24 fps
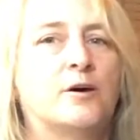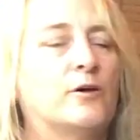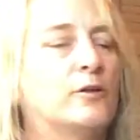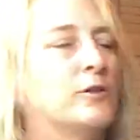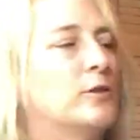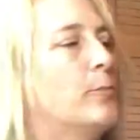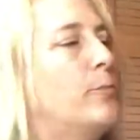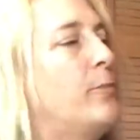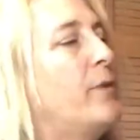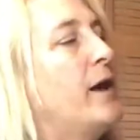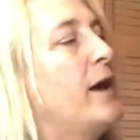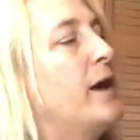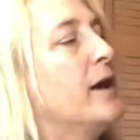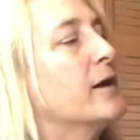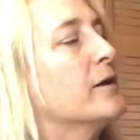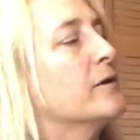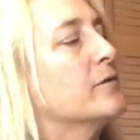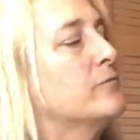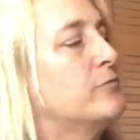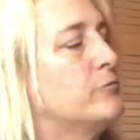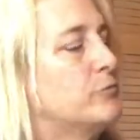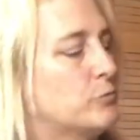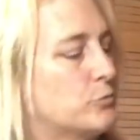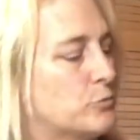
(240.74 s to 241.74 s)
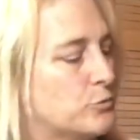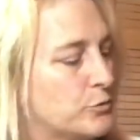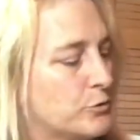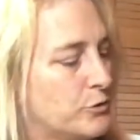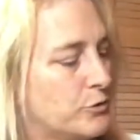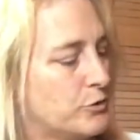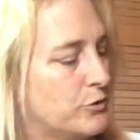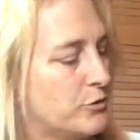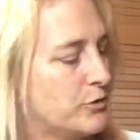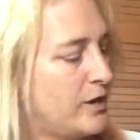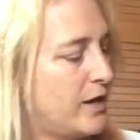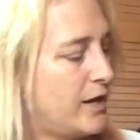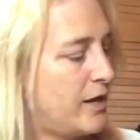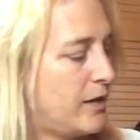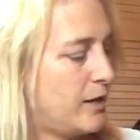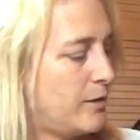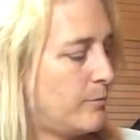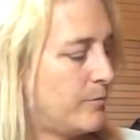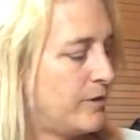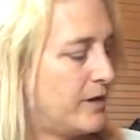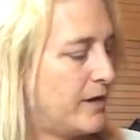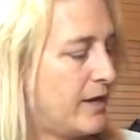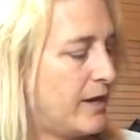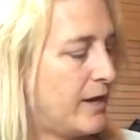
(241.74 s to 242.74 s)
on the back for your
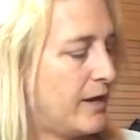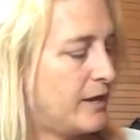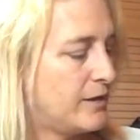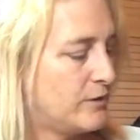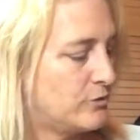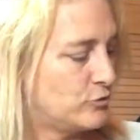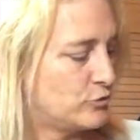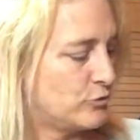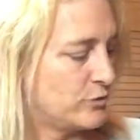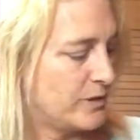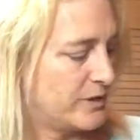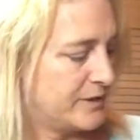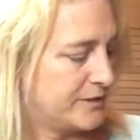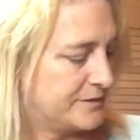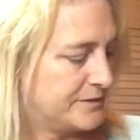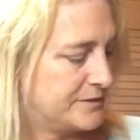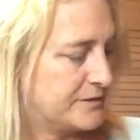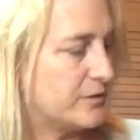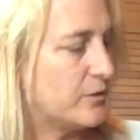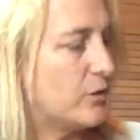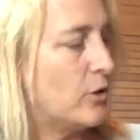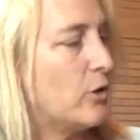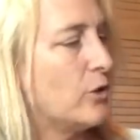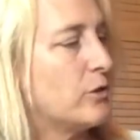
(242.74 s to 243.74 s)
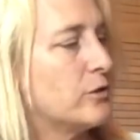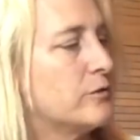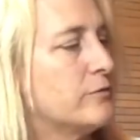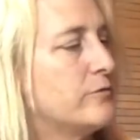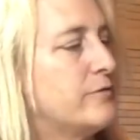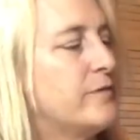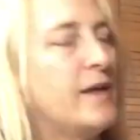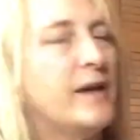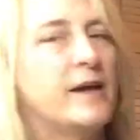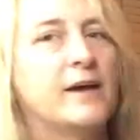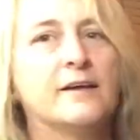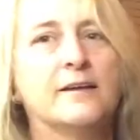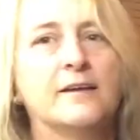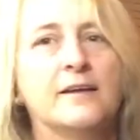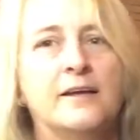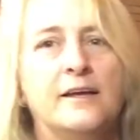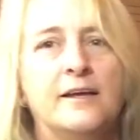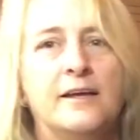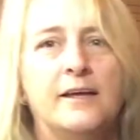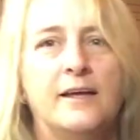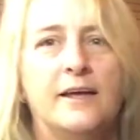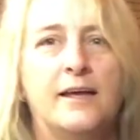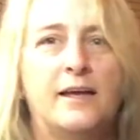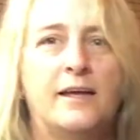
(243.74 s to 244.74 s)
name and address and all of that,
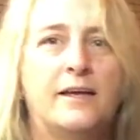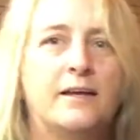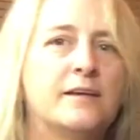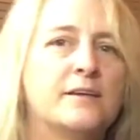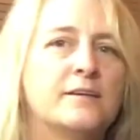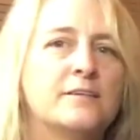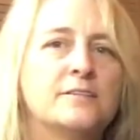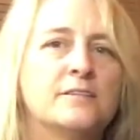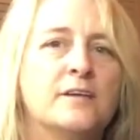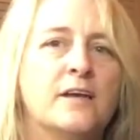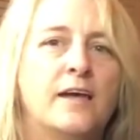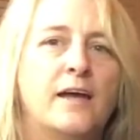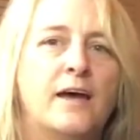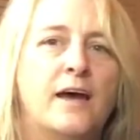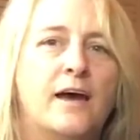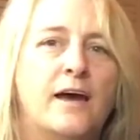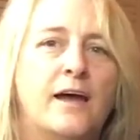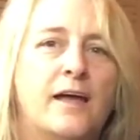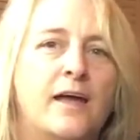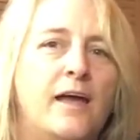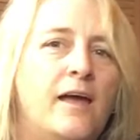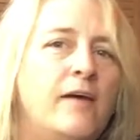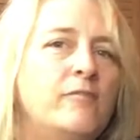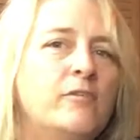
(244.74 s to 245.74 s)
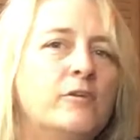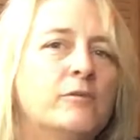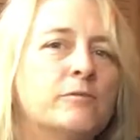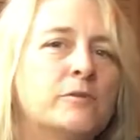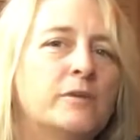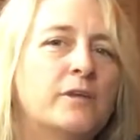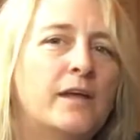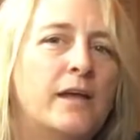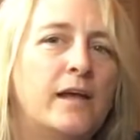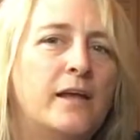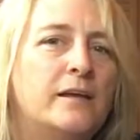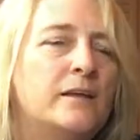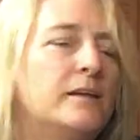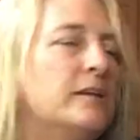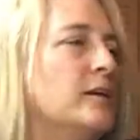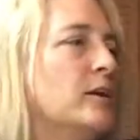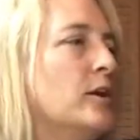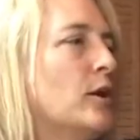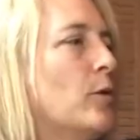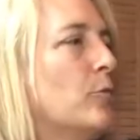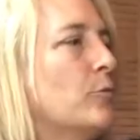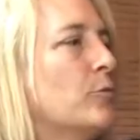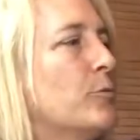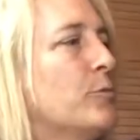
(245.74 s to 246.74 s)
and I haven't really had any
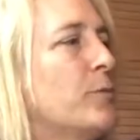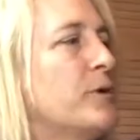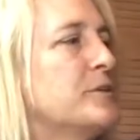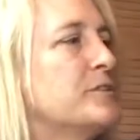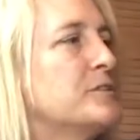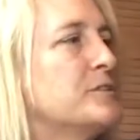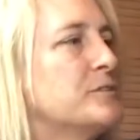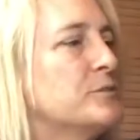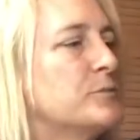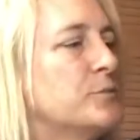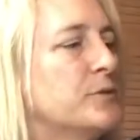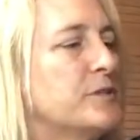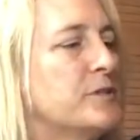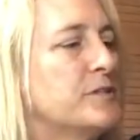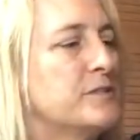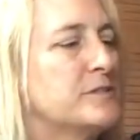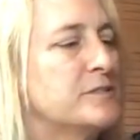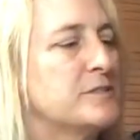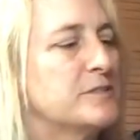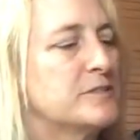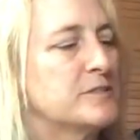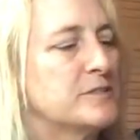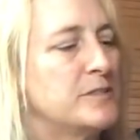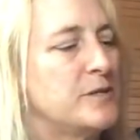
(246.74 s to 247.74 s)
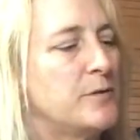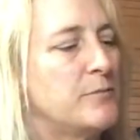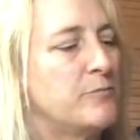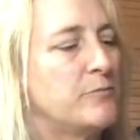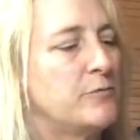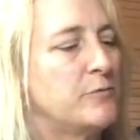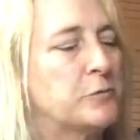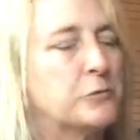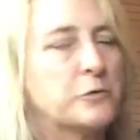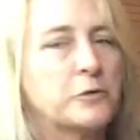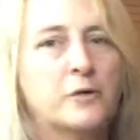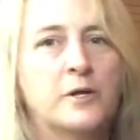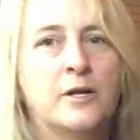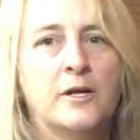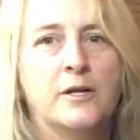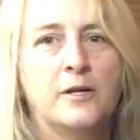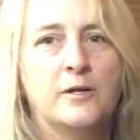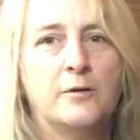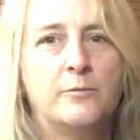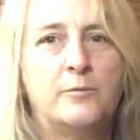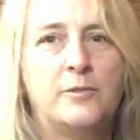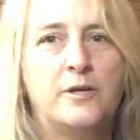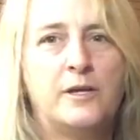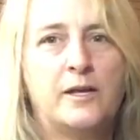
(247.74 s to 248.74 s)
compromises with this except for
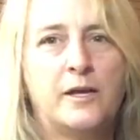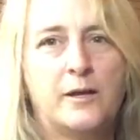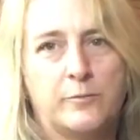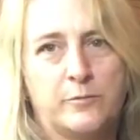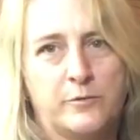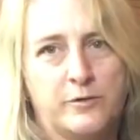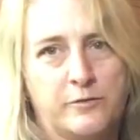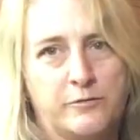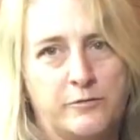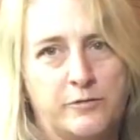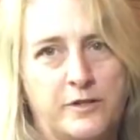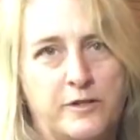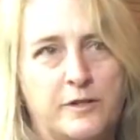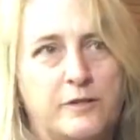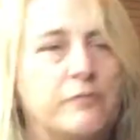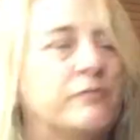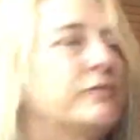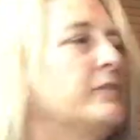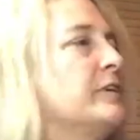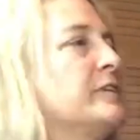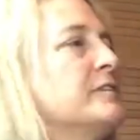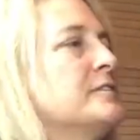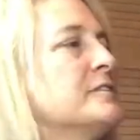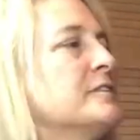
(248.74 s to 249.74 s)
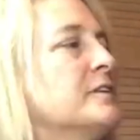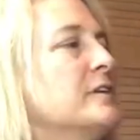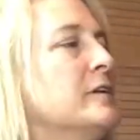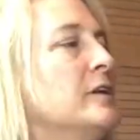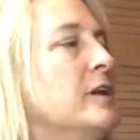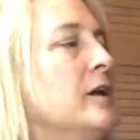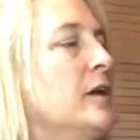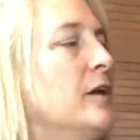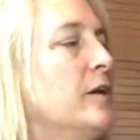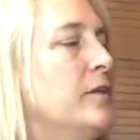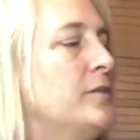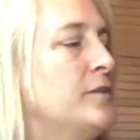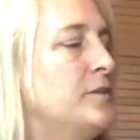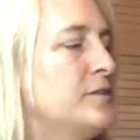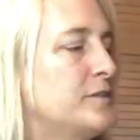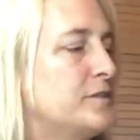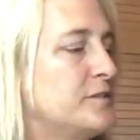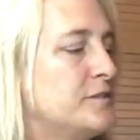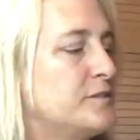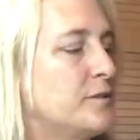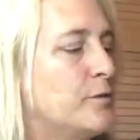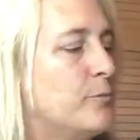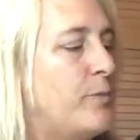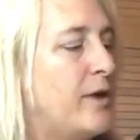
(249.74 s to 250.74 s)
being able to fit the fins in. This
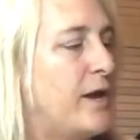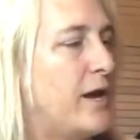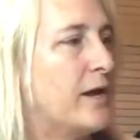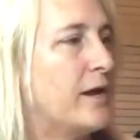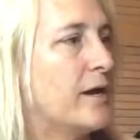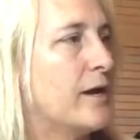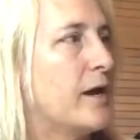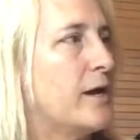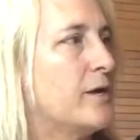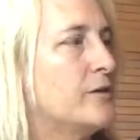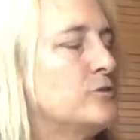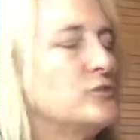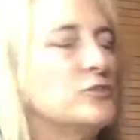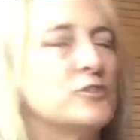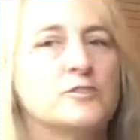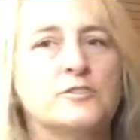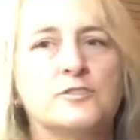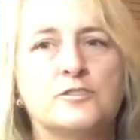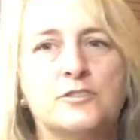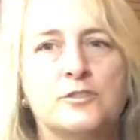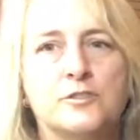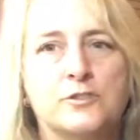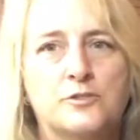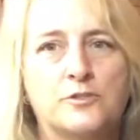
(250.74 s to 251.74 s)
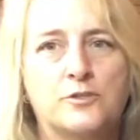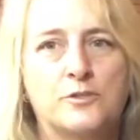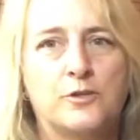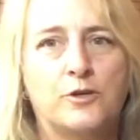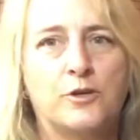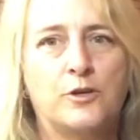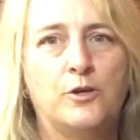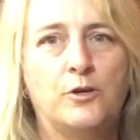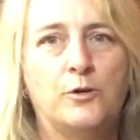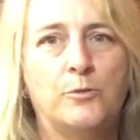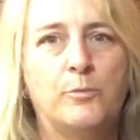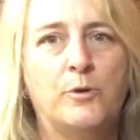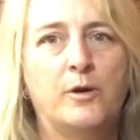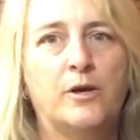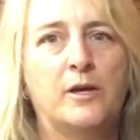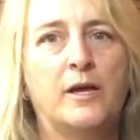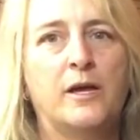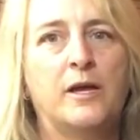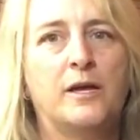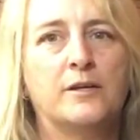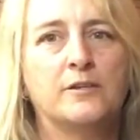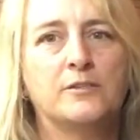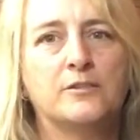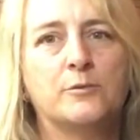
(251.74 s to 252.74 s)
is the bag I just took to Cuba,
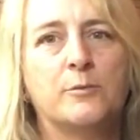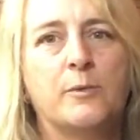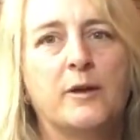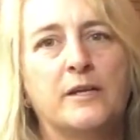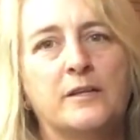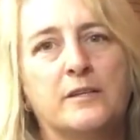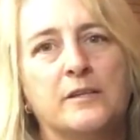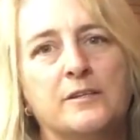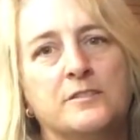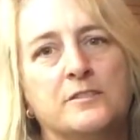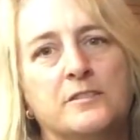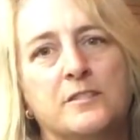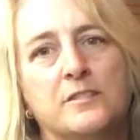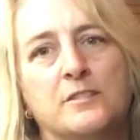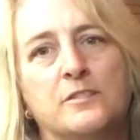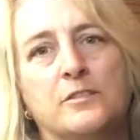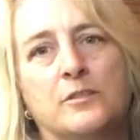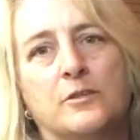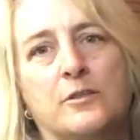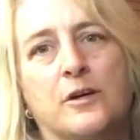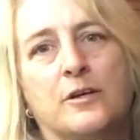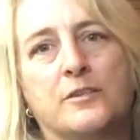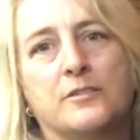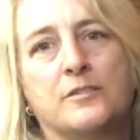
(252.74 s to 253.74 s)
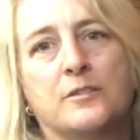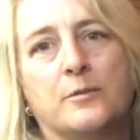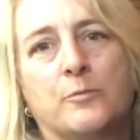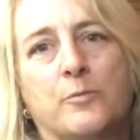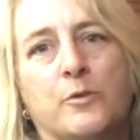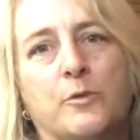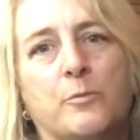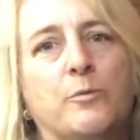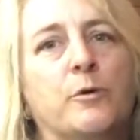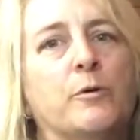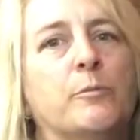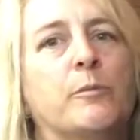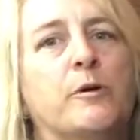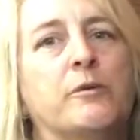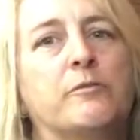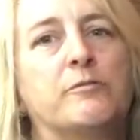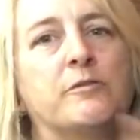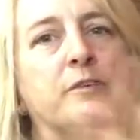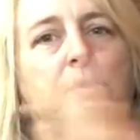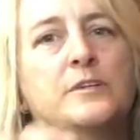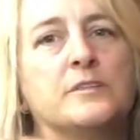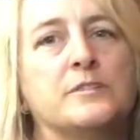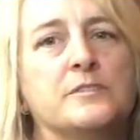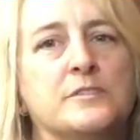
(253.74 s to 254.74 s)
and to make things easier, I simply put my
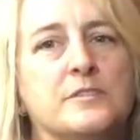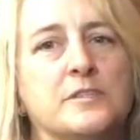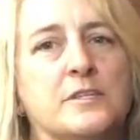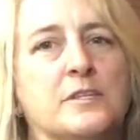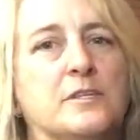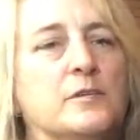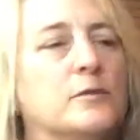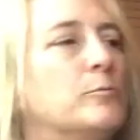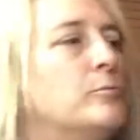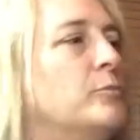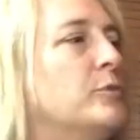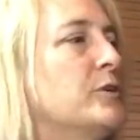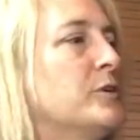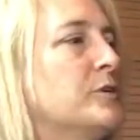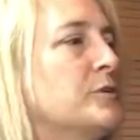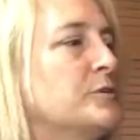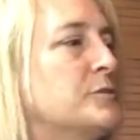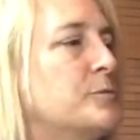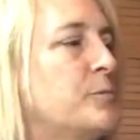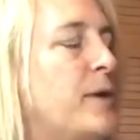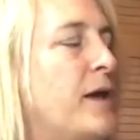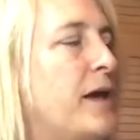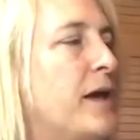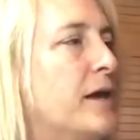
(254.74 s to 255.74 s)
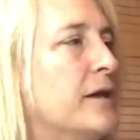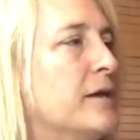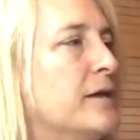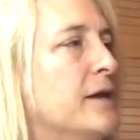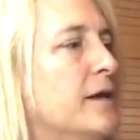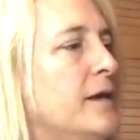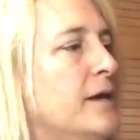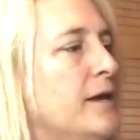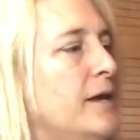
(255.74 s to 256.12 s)
fins in Bill's bag